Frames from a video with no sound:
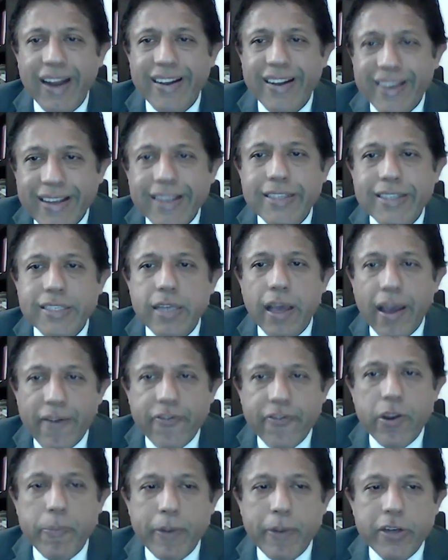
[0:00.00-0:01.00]
At least
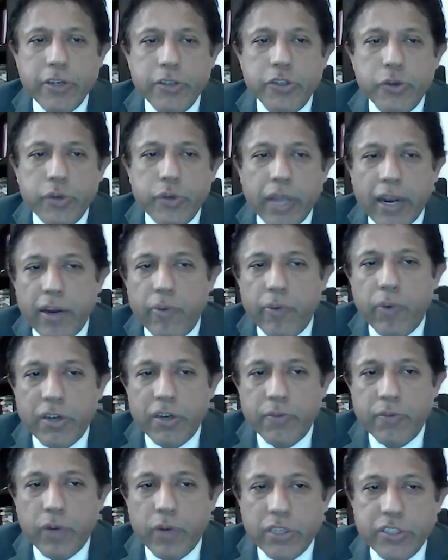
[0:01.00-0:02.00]
every patient should get a
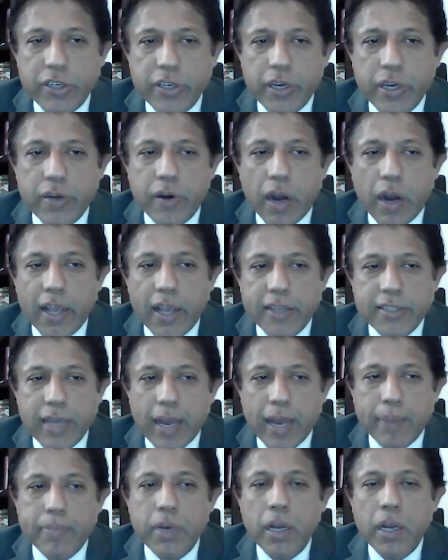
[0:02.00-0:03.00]
once a year eye
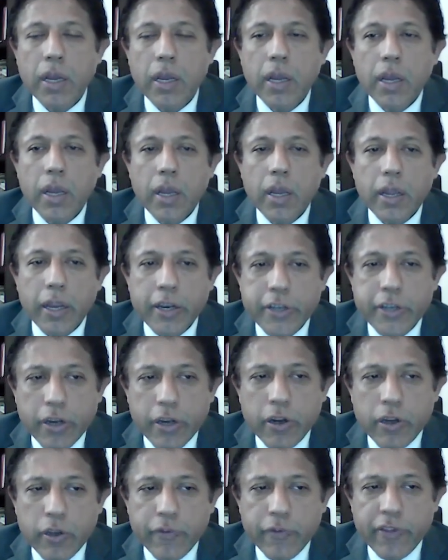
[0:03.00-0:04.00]
exam.
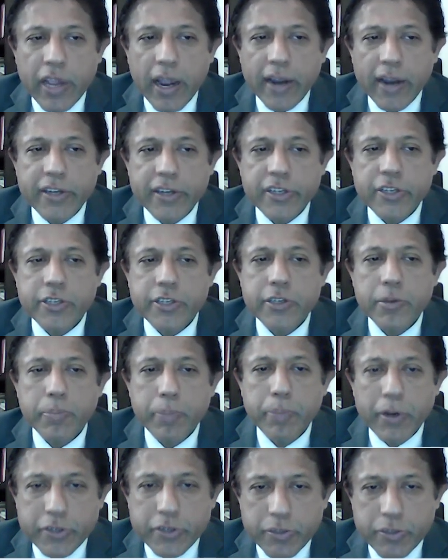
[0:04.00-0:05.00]
Interior uveitis,
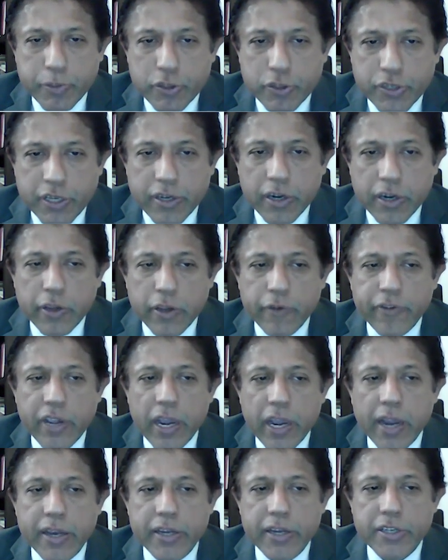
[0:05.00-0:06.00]
posterior
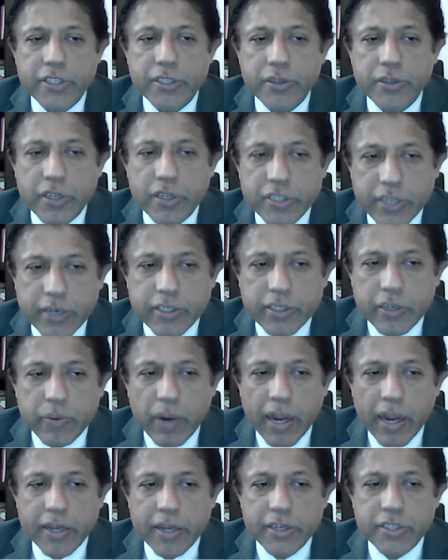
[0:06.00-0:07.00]
uveitis,
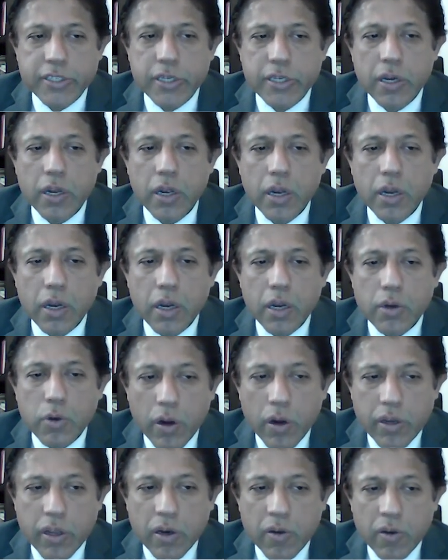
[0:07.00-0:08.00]
conjunctivitis,
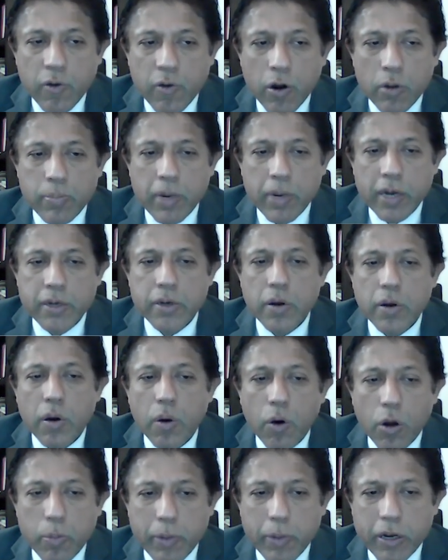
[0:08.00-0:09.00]
corneal involvement,
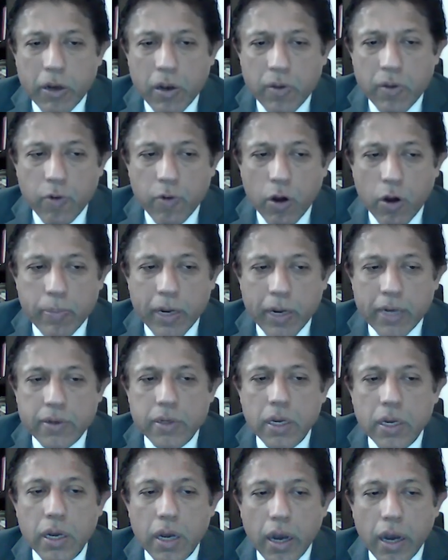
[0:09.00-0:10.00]
orbital involvement,
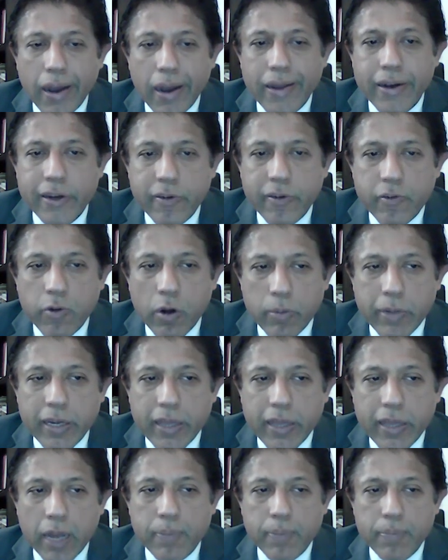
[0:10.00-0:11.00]
eyelid
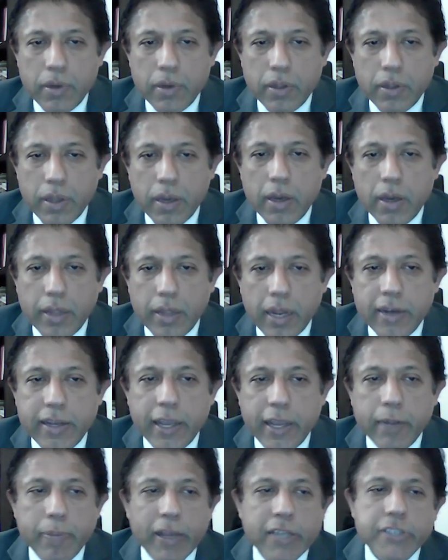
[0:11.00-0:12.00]
involvement can
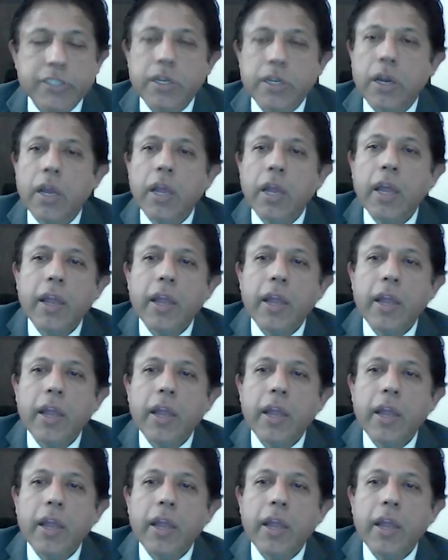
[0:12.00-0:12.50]
take place.